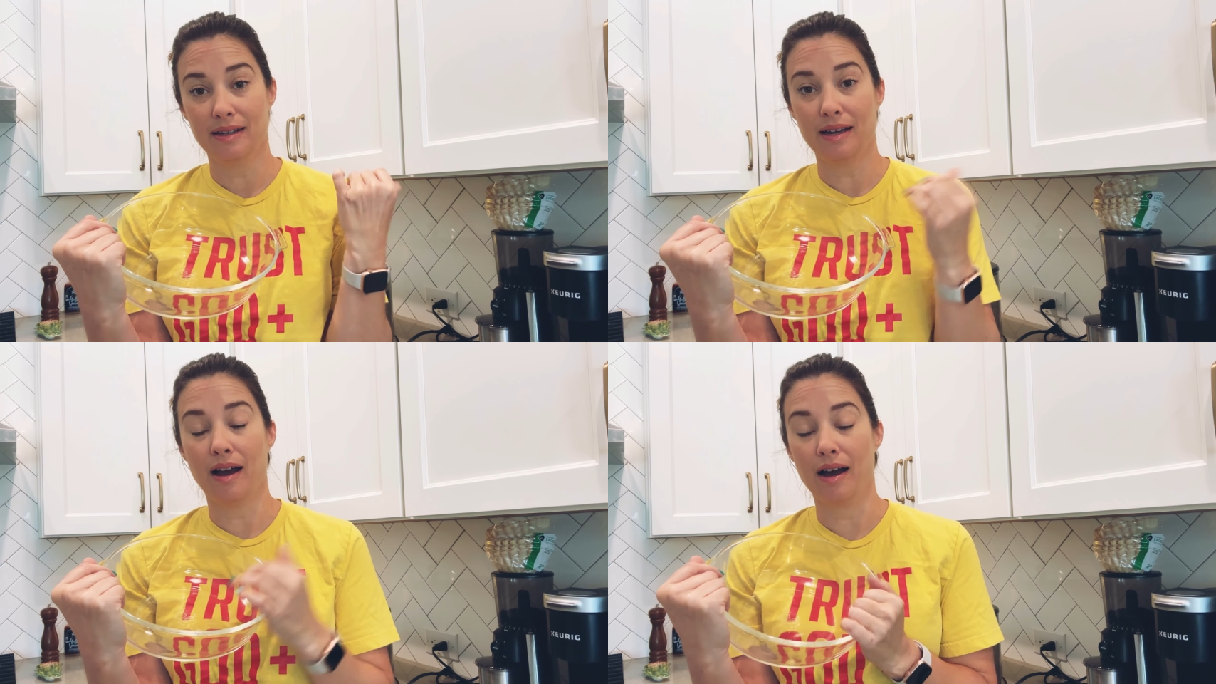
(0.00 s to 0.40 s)

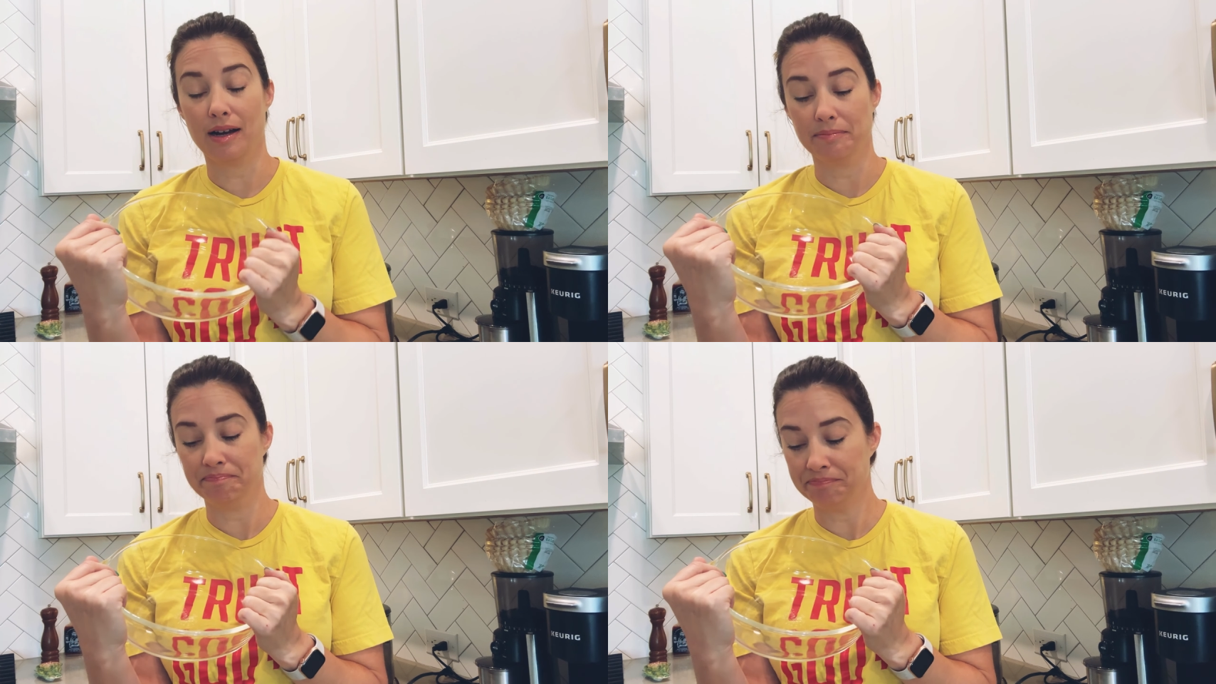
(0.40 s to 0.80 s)

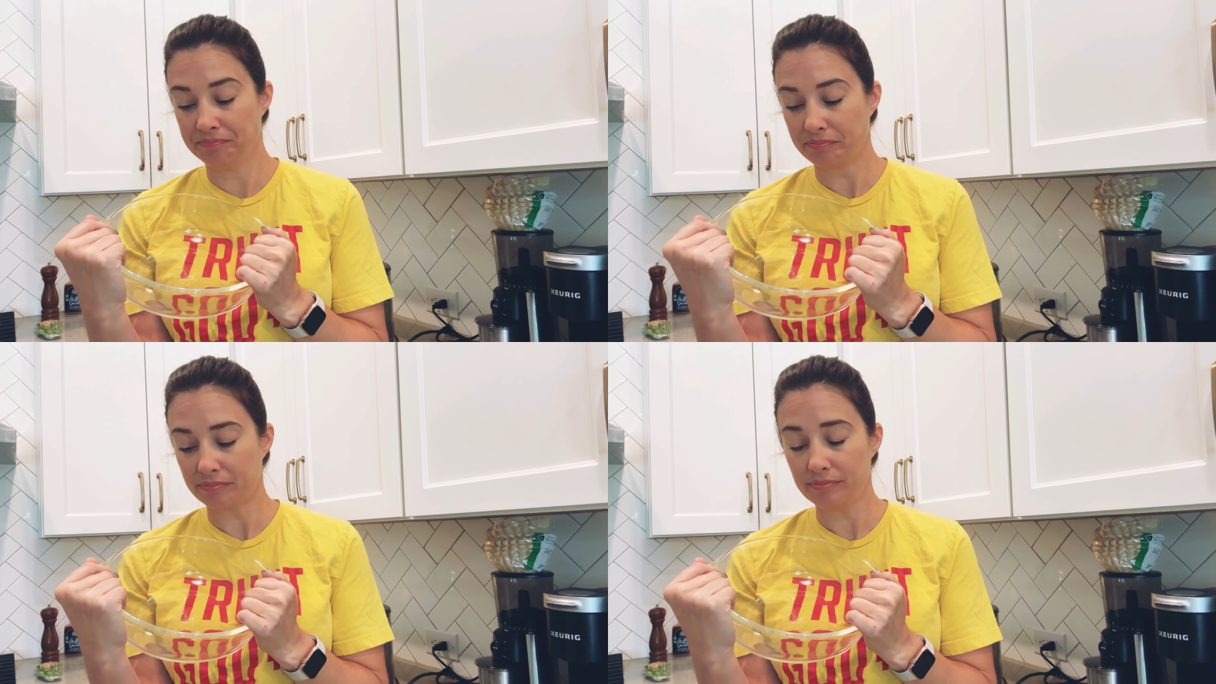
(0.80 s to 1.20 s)

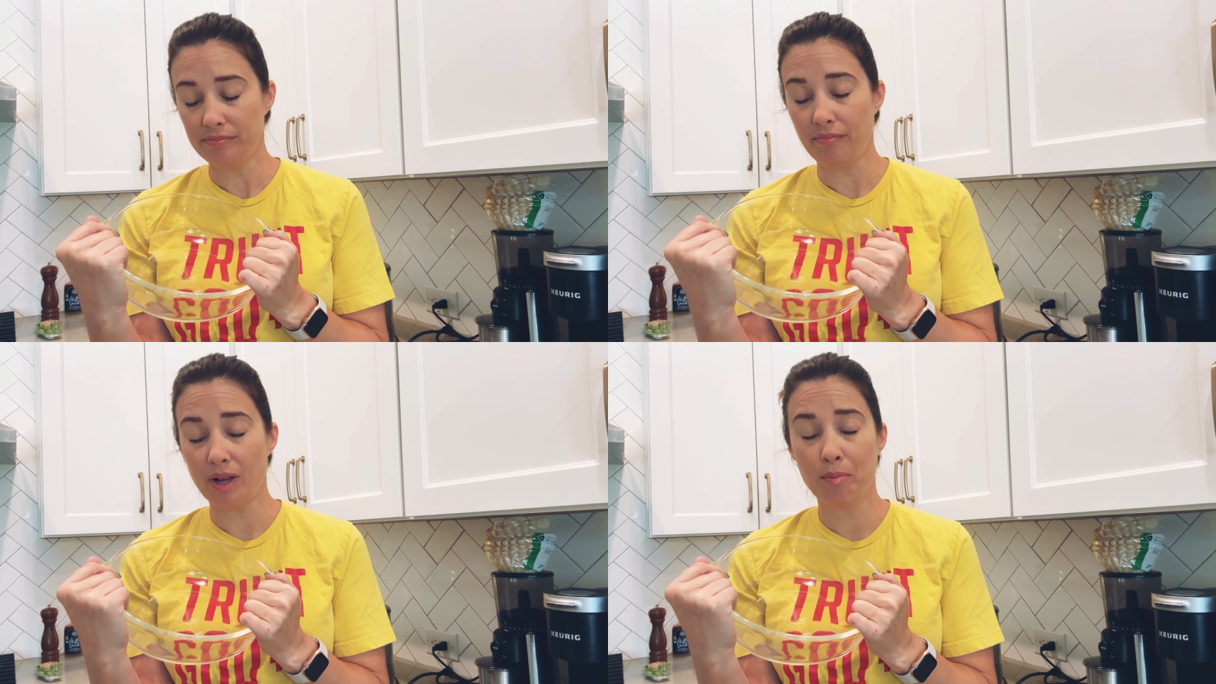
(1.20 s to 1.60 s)

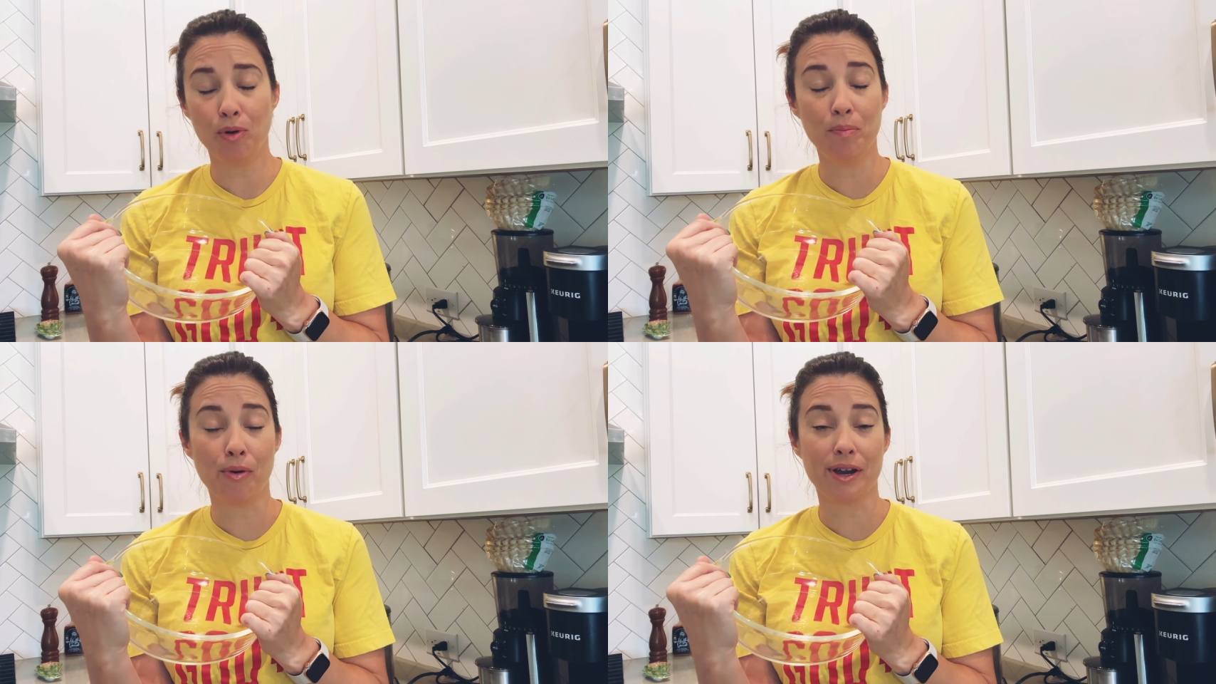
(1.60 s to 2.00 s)
um,
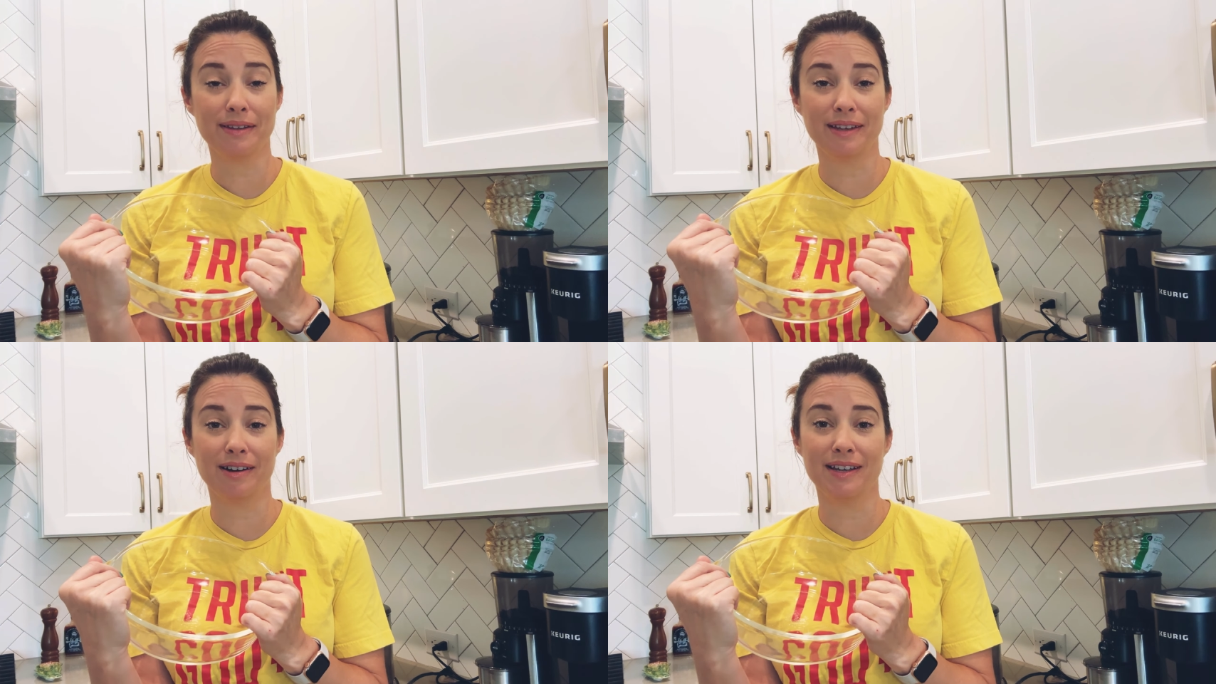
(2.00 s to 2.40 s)
pulled pork
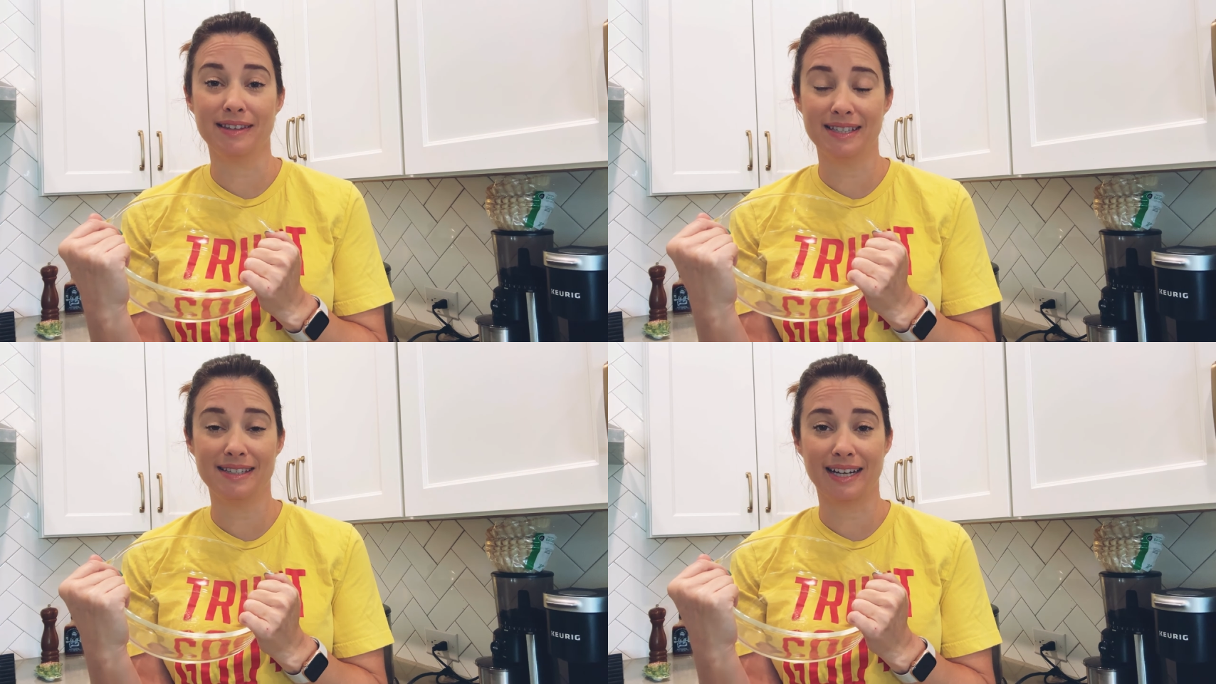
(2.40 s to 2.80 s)
in there and
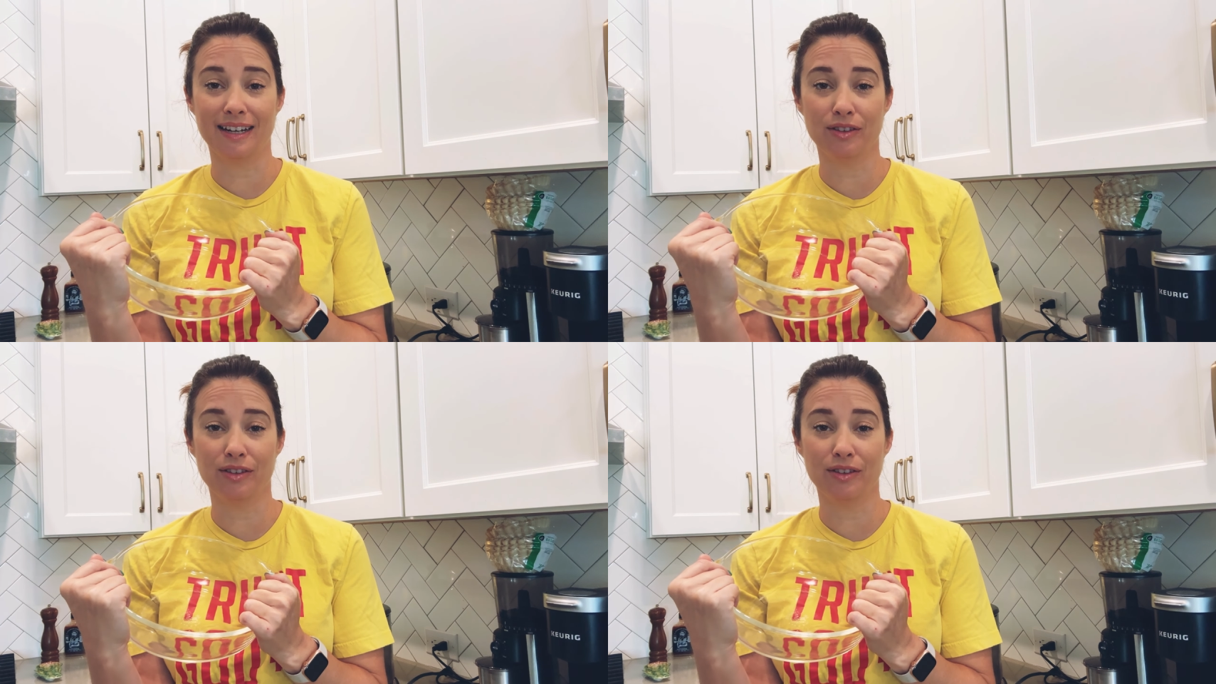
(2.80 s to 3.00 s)
then stick it in